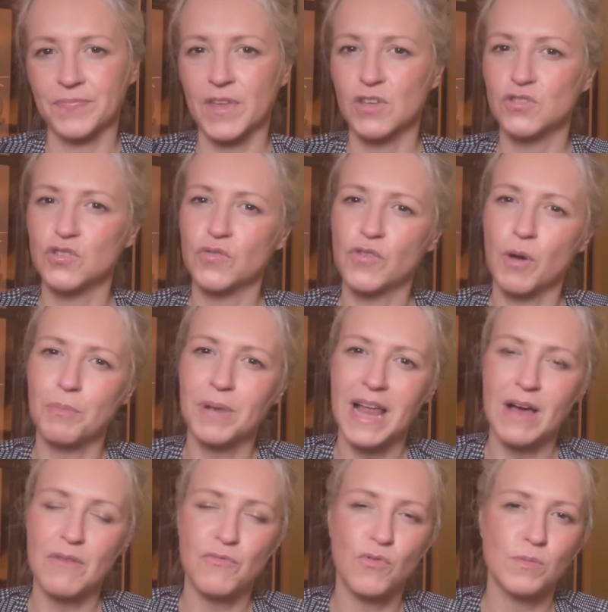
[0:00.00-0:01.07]
So you've got
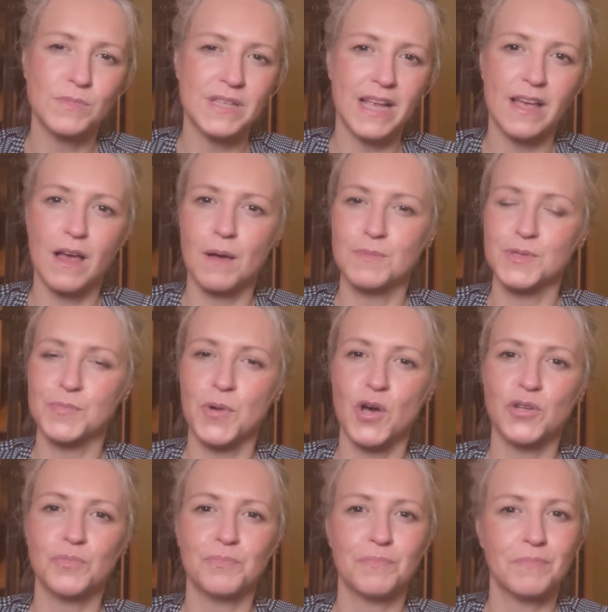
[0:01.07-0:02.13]
platforms like HubSpot,
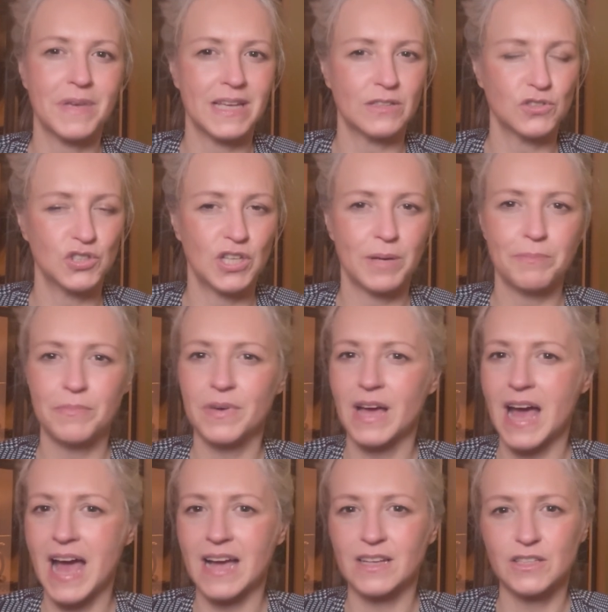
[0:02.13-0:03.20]
MailChimp,
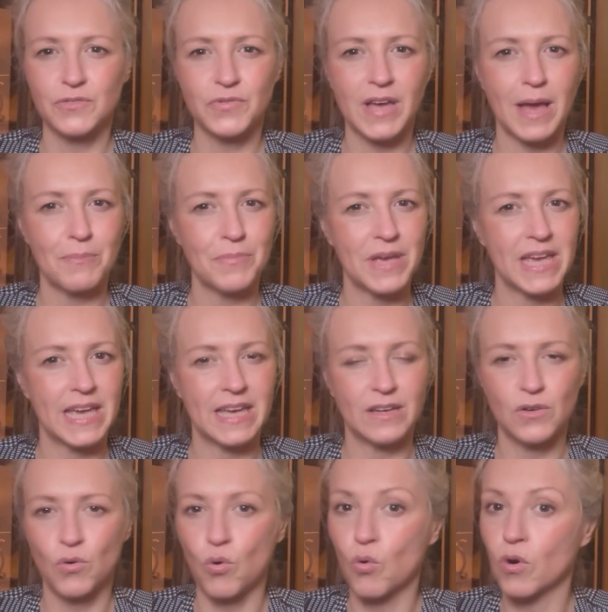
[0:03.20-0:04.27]
ActiveCampaign,
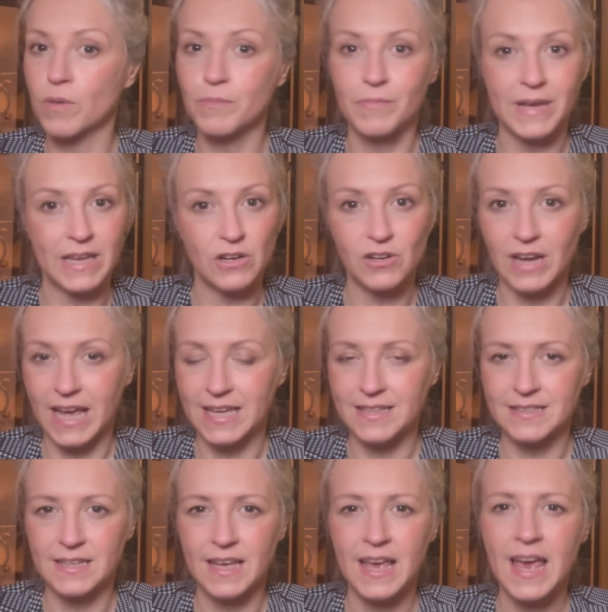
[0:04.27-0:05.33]
or MailerLite.
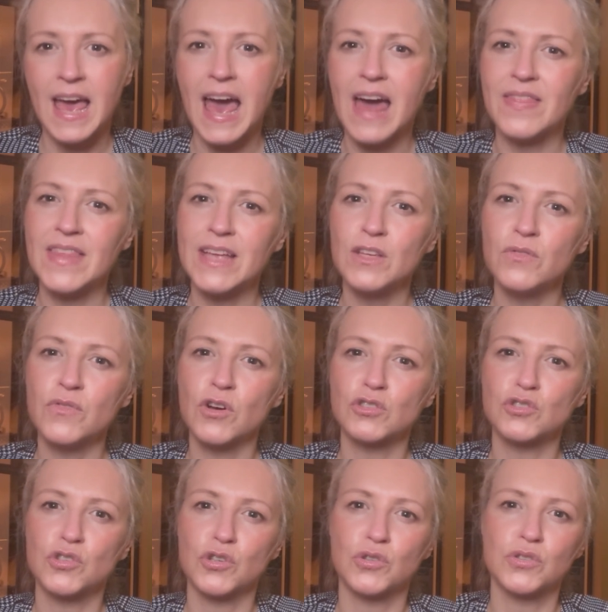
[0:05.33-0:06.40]
And then you've got
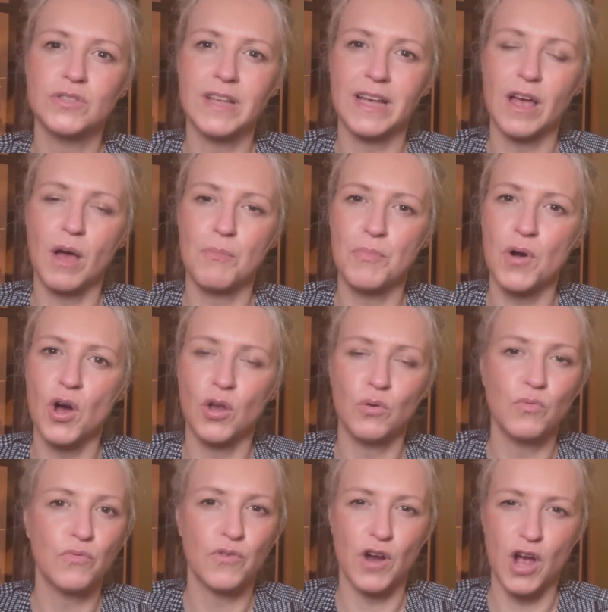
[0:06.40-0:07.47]
tools like Apollo
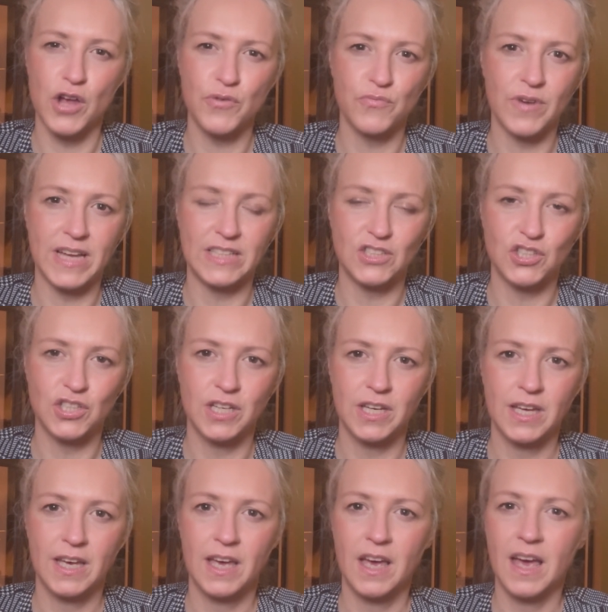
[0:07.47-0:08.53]
for outreach.
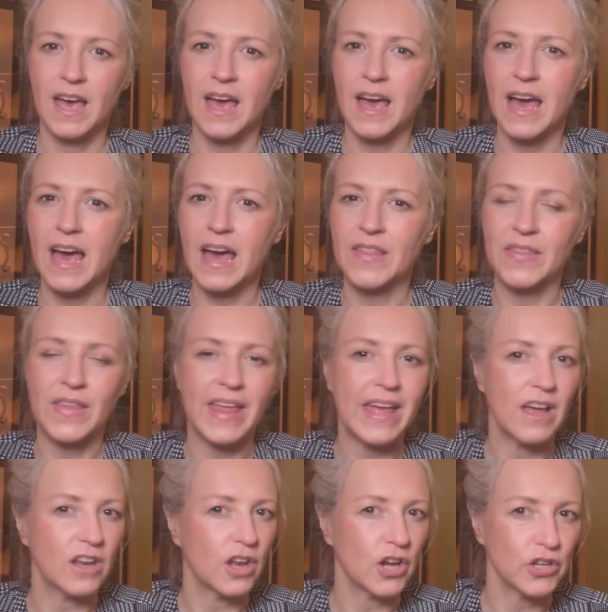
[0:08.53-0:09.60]
And they
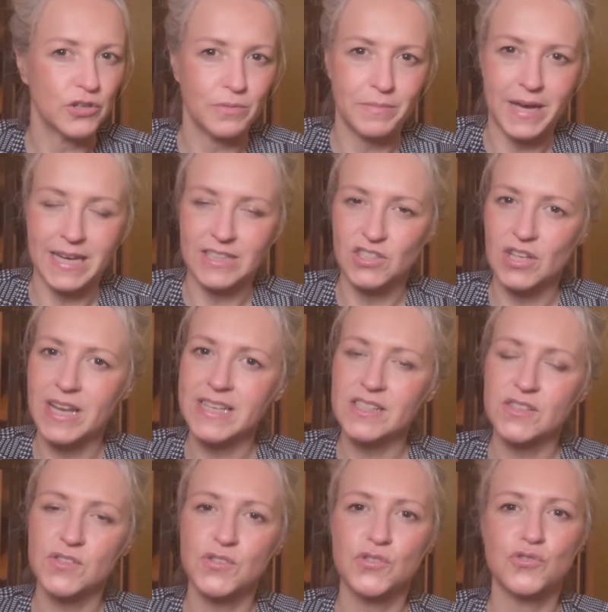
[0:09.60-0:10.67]
allow you to manage
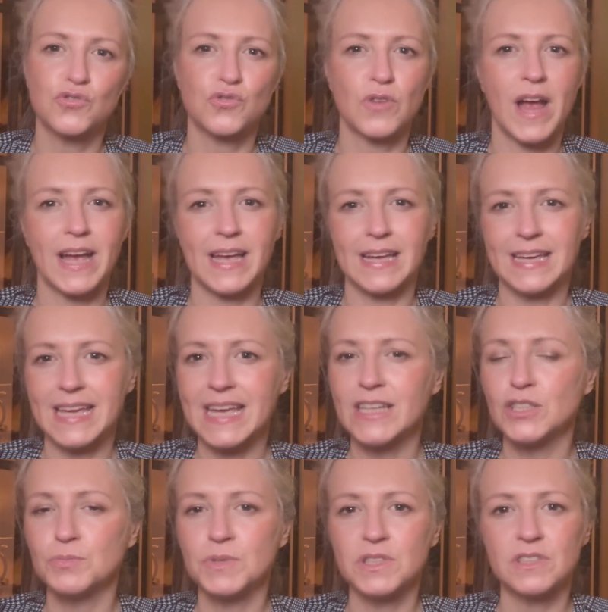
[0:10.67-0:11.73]
lists, track
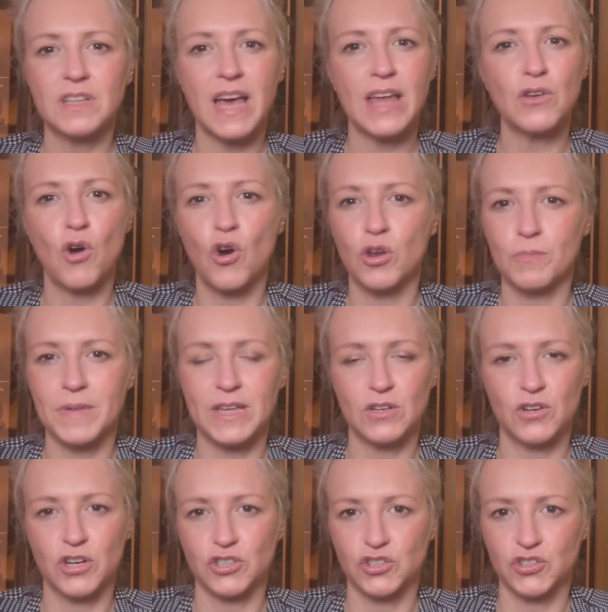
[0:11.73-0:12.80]
engagement, and automate
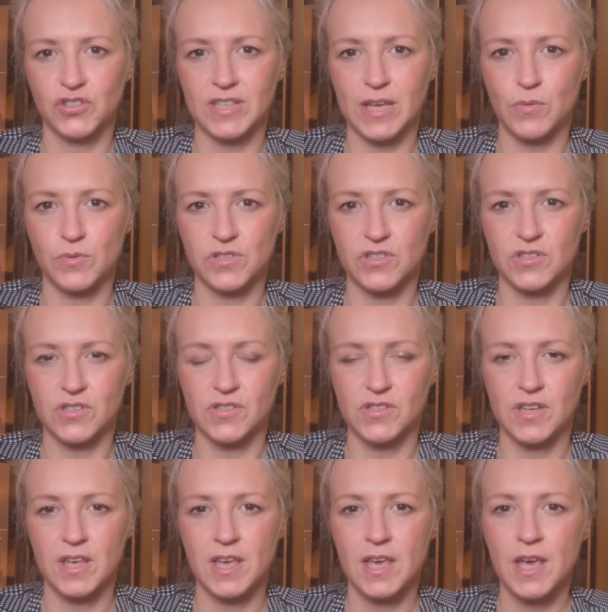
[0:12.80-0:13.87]
nurture sequences.
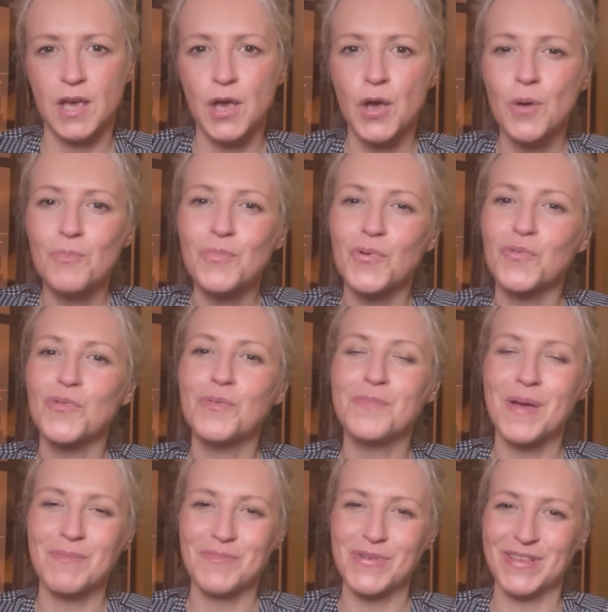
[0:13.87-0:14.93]
But remember